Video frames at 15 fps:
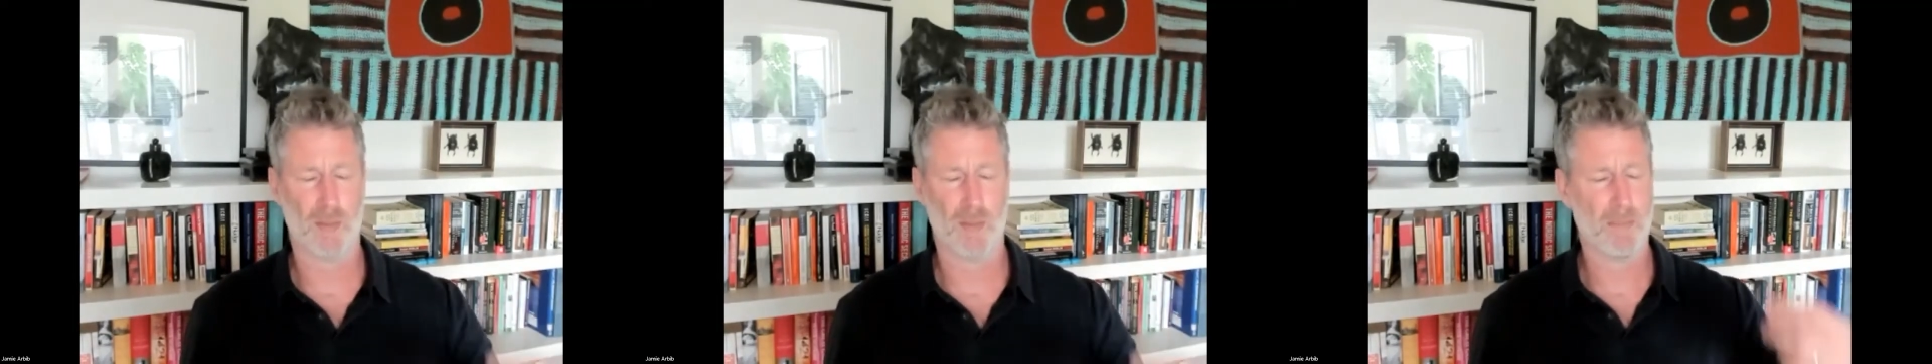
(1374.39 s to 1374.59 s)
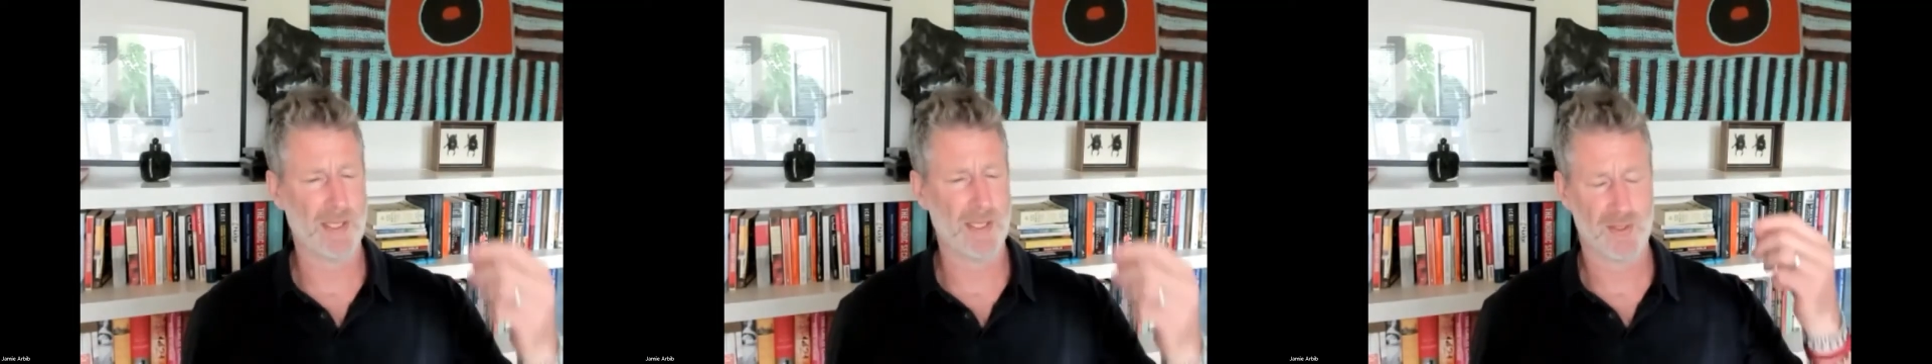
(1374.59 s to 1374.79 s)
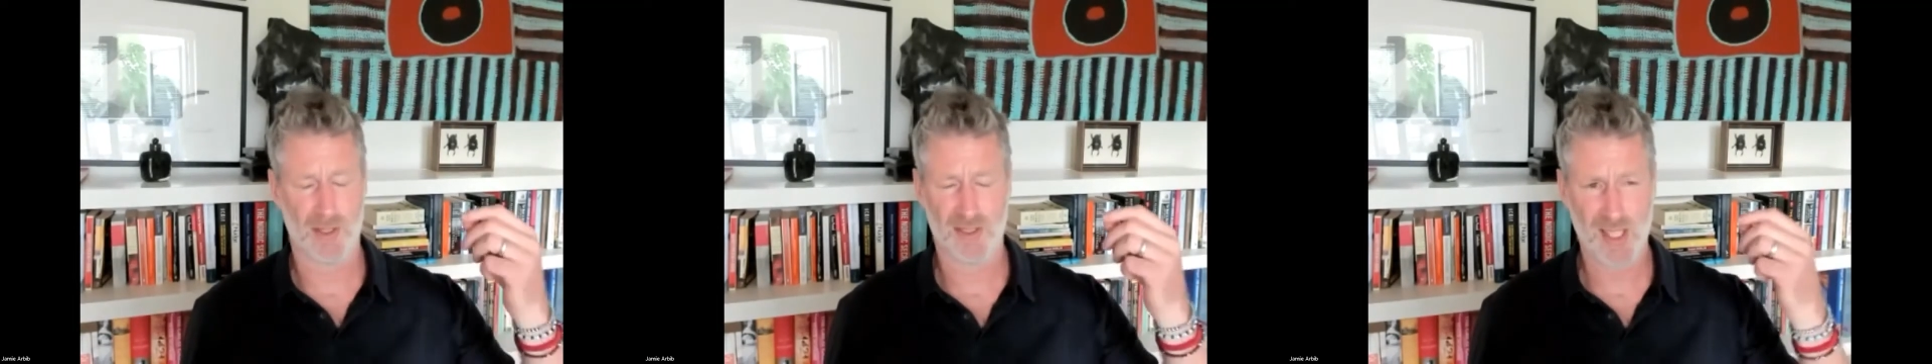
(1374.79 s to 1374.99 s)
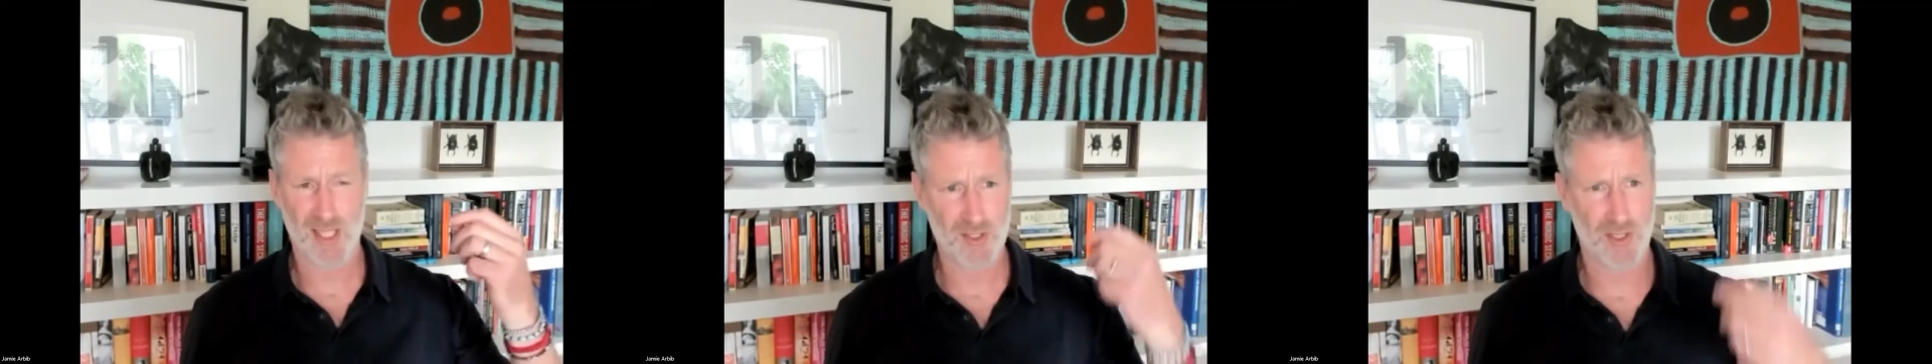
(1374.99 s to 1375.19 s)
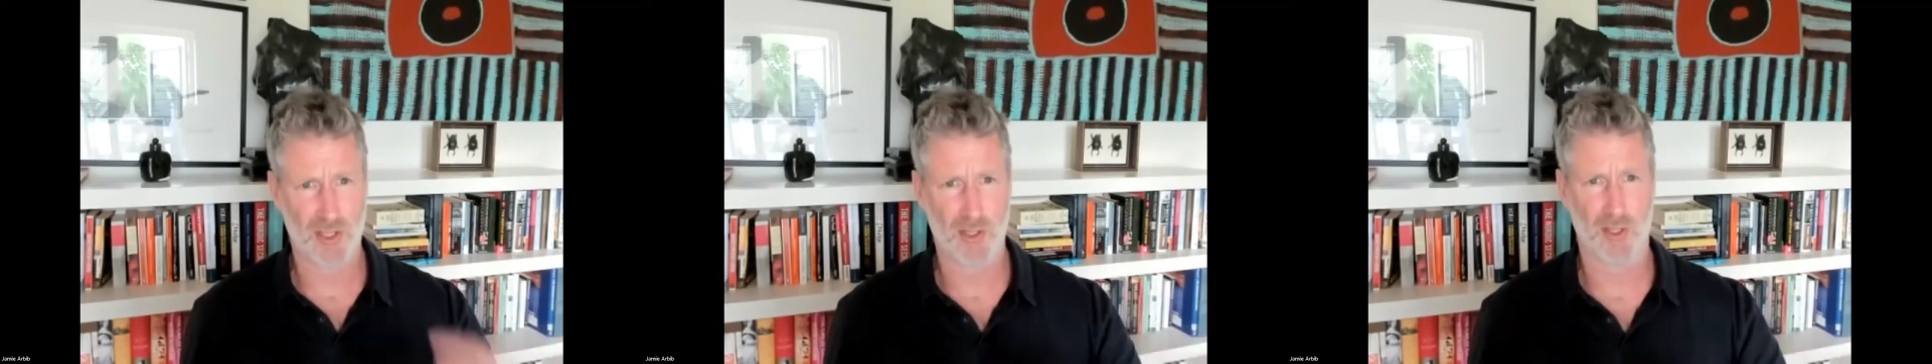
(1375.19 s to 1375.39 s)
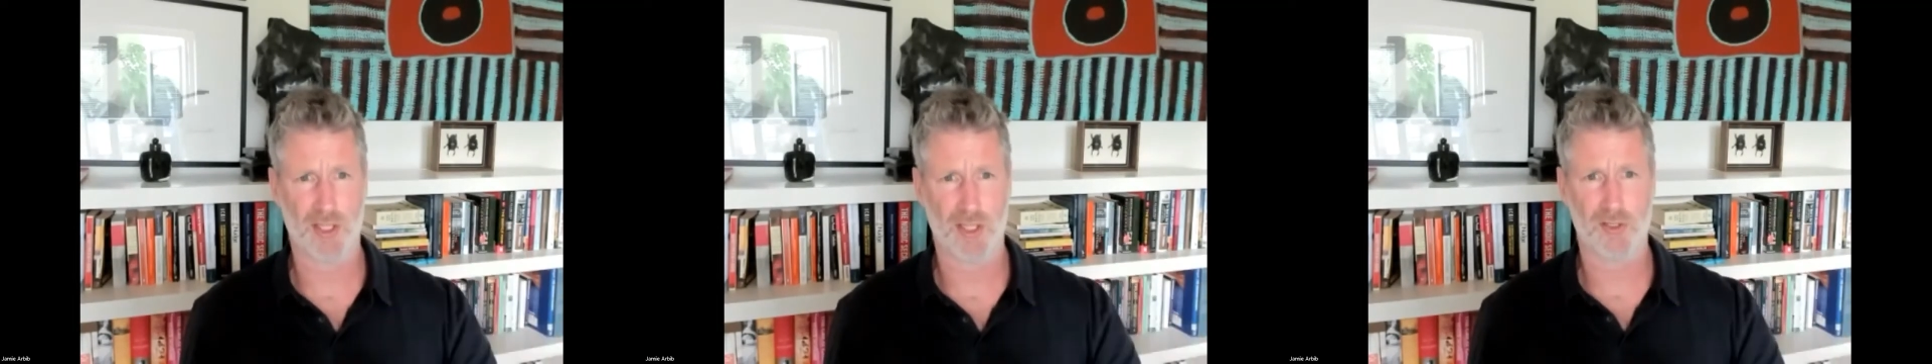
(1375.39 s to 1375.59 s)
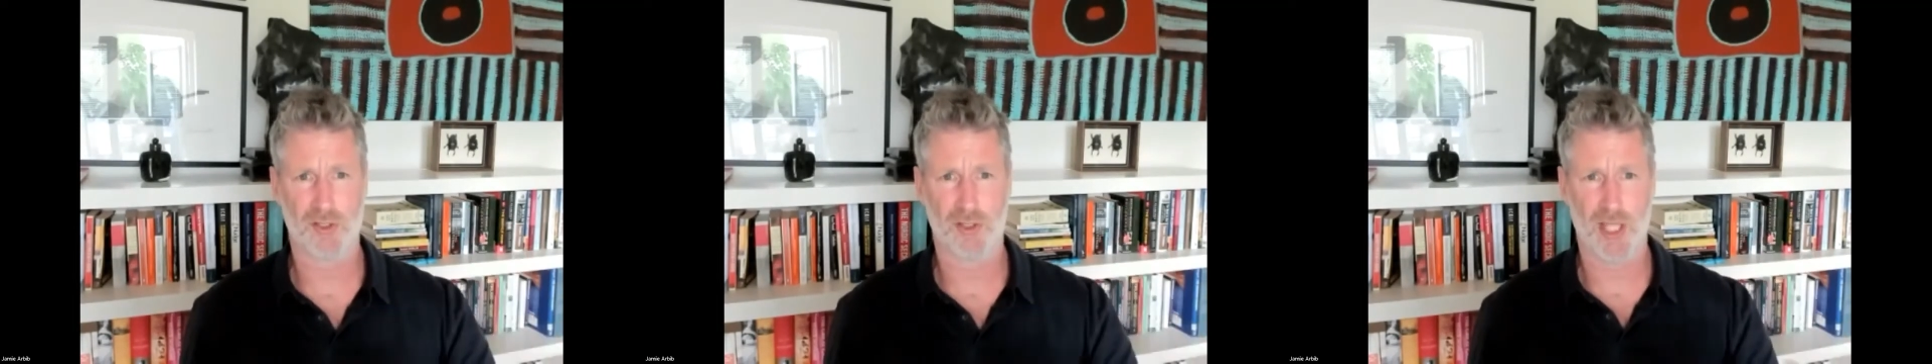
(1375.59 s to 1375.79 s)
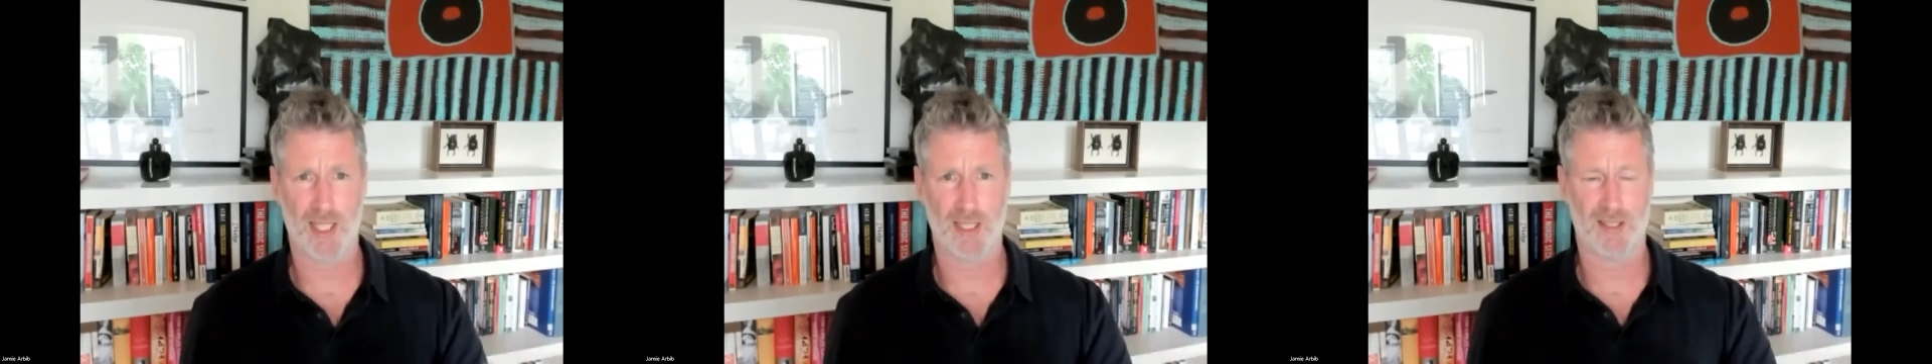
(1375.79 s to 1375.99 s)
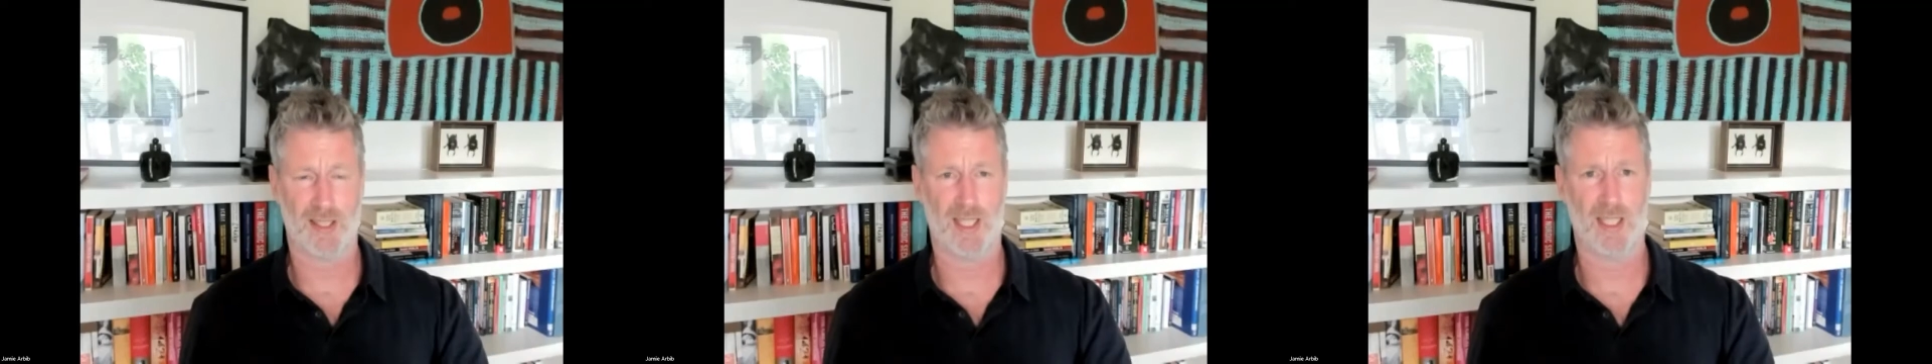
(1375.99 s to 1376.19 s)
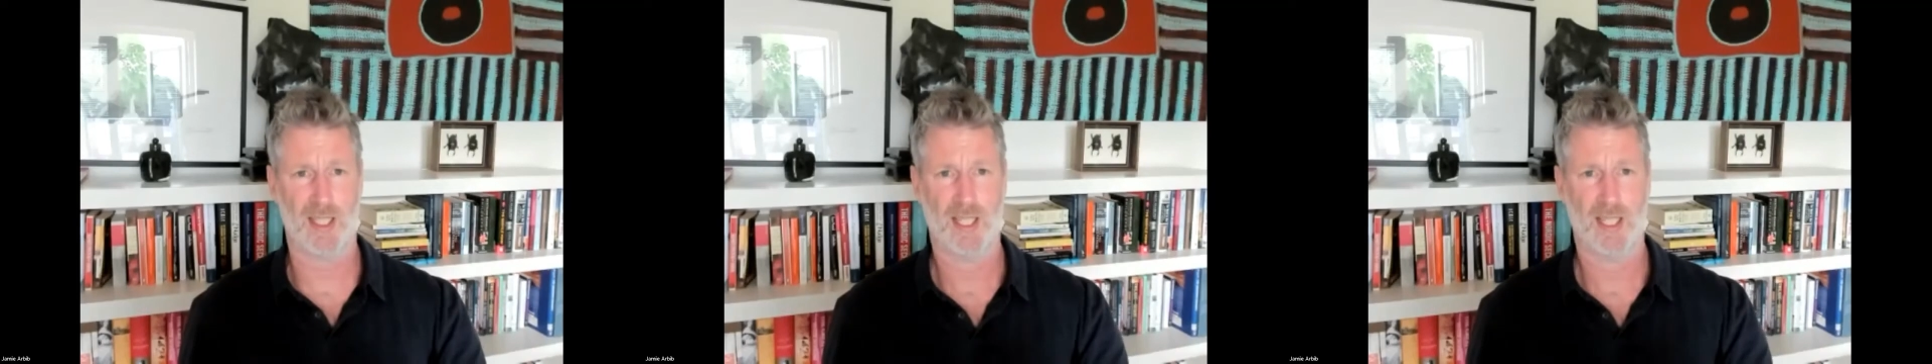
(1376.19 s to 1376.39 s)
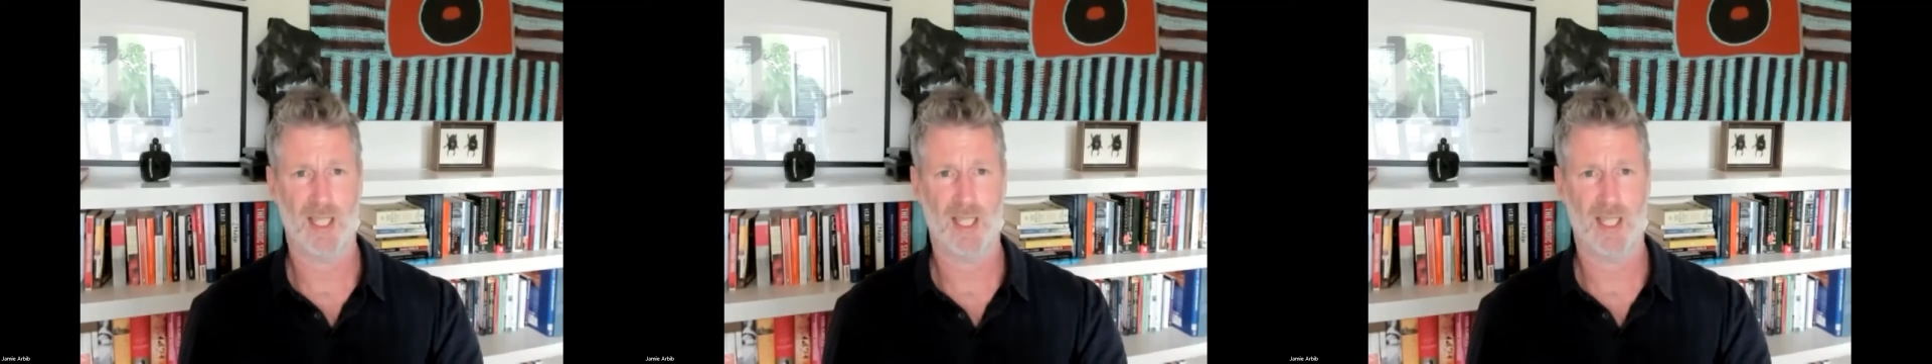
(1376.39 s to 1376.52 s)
based essentially on extracting